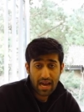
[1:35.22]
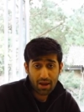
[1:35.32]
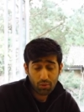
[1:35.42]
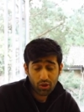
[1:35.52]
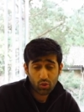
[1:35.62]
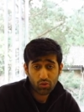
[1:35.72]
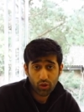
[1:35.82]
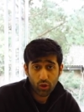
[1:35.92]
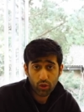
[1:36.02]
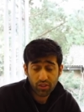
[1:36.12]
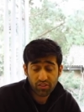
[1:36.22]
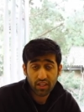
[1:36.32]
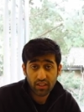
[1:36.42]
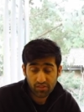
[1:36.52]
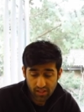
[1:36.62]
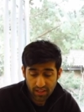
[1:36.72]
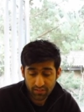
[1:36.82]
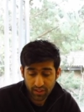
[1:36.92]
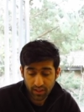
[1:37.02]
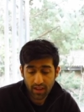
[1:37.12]
Our core focus is
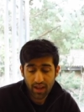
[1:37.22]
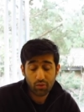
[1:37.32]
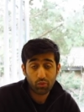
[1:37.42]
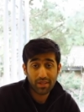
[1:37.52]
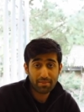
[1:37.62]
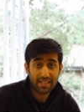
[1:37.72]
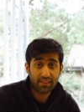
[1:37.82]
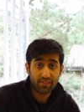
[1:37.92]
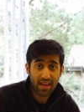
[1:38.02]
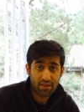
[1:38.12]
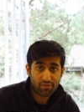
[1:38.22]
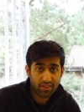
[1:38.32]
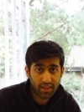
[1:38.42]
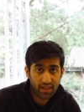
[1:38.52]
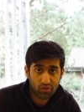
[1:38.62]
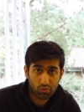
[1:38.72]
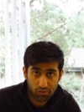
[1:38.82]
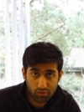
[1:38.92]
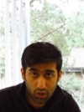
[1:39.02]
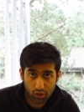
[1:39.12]
safety and we believe that everything else will
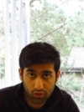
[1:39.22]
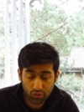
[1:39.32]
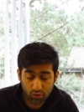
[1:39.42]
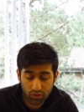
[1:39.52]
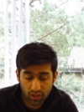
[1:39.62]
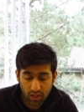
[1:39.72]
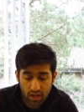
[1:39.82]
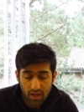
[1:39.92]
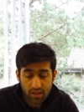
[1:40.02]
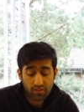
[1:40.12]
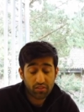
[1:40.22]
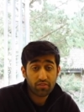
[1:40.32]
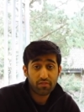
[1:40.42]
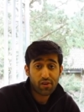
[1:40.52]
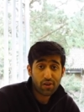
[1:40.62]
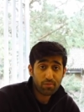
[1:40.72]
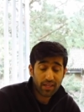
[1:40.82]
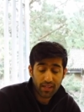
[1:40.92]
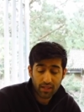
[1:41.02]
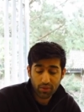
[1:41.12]
follow suit. Since the very
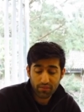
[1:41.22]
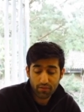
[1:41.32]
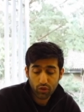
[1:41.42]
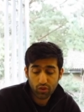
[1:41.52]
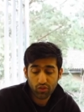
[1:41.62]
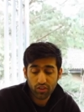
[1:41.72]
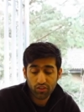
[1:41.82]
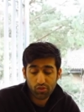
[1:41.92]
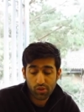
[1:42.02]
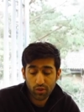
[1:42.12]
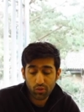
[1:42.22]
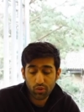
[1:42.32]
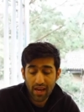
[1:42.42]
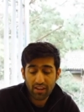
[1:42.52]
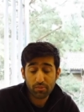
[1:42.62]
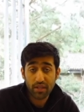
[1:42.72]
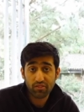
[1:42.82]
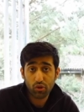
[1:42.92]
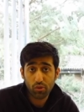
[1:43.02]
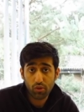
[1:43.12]
beginning we focus on ensuring all aspects
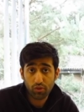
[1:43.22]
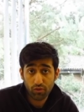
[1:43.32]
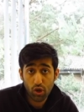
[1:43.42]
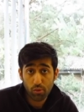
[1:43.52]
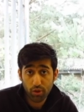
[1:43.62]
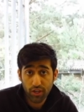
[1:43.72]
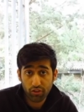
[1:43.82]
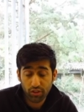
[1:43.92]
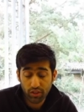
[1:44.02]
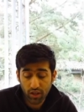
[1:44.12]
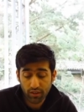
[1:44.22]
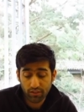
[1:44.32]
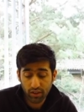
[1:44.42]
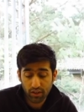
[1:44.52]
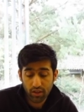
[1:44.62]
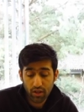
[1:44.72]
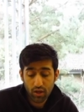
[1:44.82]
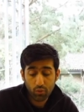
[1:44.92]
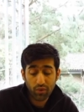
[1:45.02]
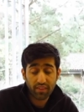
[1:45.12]
of our operation are done
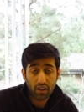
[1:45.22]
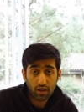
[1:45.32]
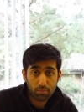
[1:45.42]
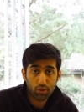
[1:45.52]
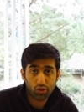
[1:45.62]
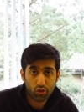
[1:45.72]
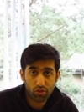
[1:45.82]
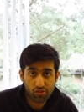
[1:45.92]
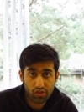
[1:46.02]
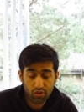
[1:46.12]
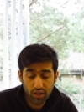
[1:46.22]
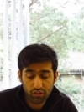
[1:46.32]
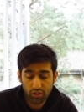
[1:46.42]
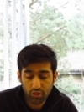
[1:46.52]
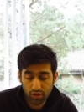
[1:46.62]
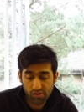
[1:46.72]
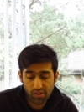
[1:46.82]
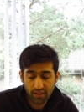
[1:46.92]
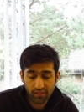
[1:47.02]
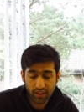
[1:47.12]
with utmost concentration on
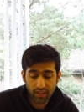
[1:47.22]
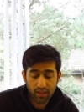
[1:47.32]
safety.